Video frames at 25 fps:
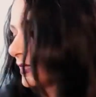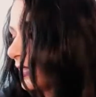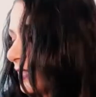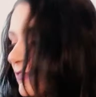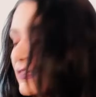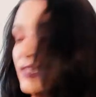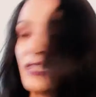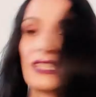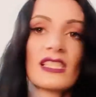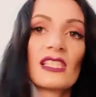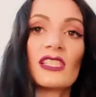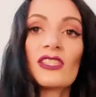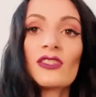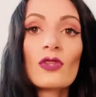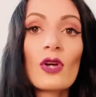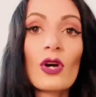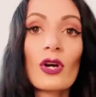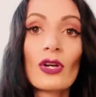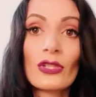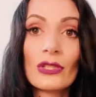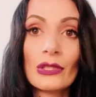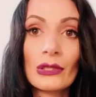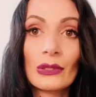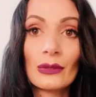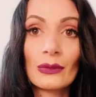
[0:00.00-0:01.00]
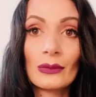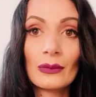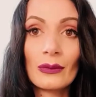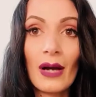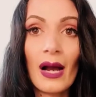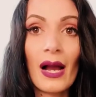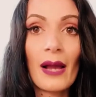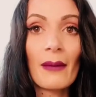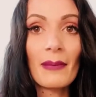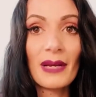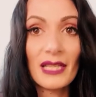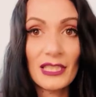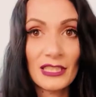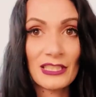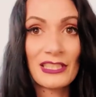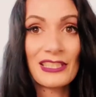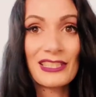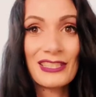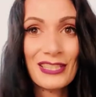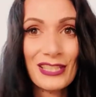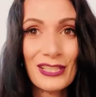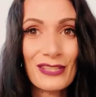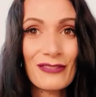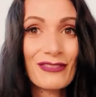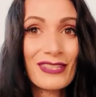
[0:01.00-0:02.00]
if this is not at all, I imagine
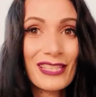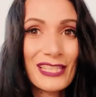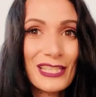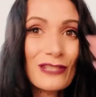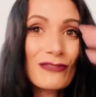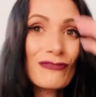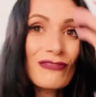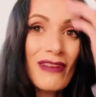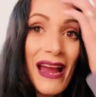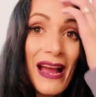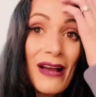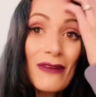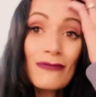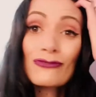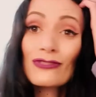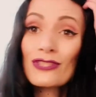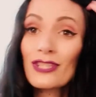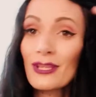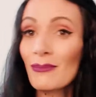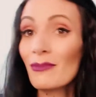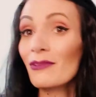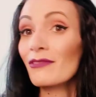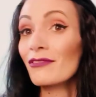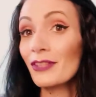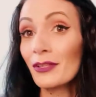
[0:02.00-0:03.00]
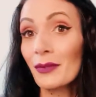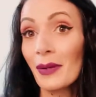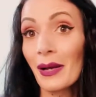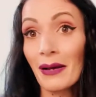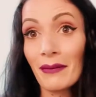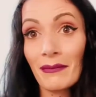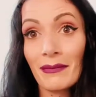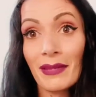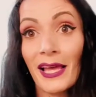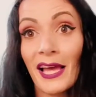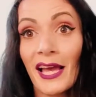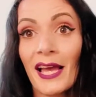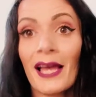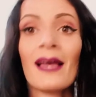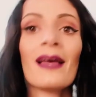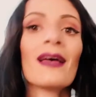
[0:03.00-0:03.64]
it's going to really drown some of you out there.